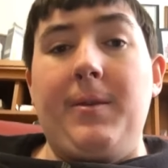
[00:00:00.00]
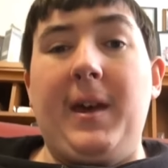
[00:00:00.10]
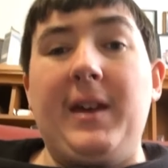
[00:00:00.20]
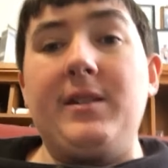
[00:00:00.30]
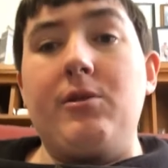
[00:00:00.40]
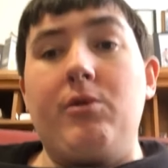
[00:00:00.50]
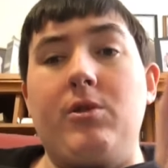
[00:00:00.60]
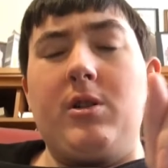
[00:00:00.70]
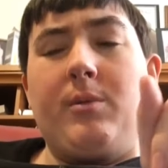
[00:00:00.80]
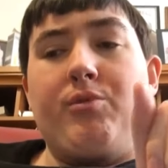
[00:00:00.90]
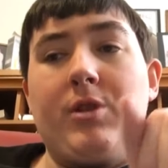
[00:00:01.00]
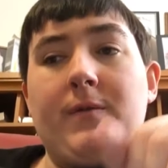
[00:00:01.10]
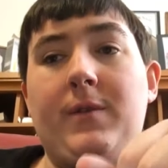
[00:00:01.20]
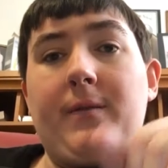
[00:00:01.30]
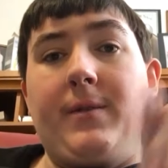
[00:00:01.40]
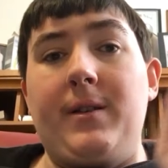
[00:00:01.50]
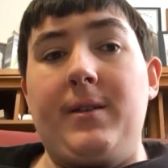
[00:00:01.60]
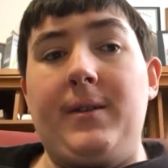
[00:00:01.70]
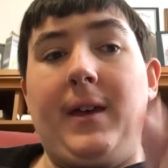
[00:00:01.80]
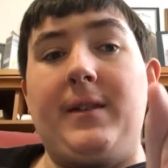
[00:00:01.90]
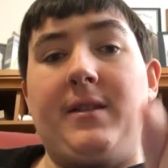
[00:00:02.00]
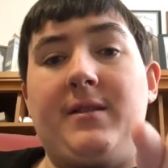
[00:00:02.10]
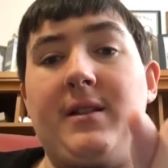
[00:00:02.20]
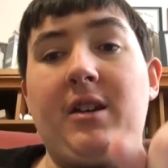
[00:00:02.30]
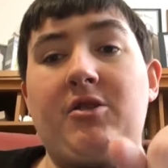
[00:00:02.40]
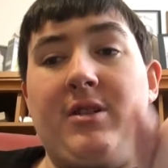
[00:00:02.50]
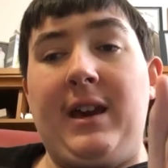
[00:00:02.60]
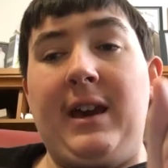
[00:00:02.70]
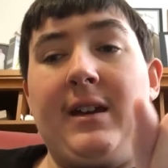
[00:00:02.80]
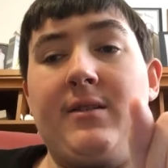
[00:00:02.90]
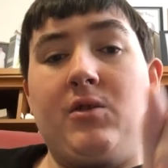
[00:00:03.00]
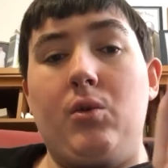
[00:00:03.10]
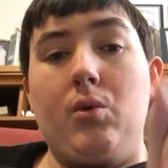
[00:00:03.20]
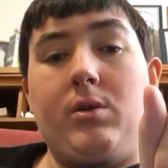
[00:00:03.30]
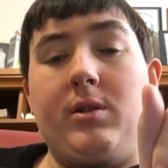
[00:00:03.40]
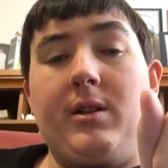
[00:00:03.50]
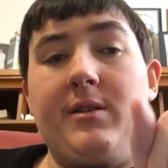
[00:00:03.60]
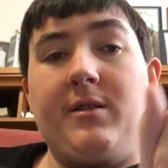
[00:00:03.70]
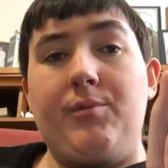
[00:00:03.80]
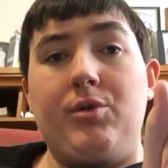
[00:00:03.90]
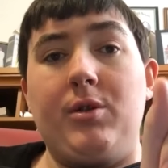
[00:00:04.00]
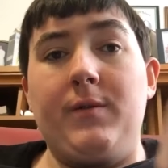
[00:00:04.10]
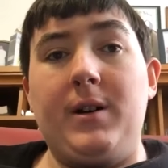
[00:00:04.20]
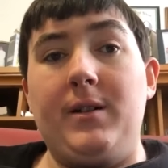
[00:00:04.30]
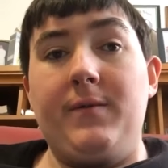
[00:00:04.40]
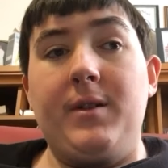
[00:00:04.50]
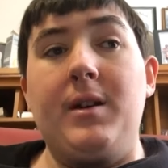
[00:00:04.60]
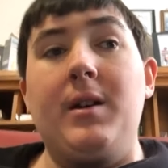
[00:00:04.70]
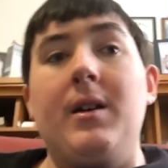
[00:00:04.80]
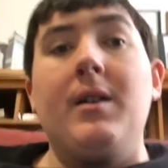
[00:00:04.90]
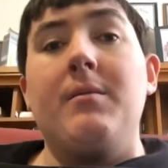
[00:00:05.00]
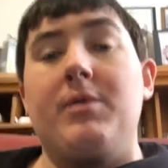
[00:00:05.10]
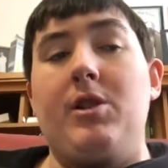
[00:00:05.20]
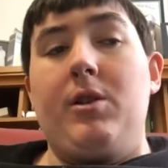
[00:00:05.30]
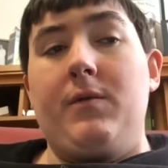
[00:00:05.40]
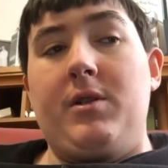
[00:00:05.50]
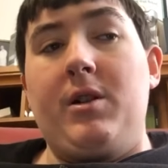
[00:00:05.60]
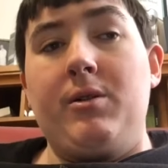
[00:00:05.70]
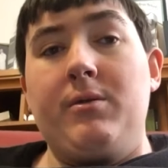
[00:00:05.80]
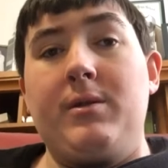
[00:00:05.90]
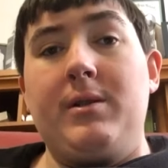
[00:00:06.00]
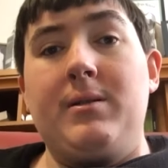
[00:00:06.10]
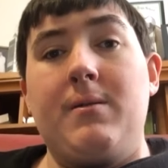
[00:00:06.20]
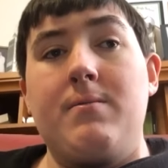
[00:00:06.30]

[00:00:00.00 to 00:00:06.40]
that you do not approve of, that this nation has or does approve of, be overturned.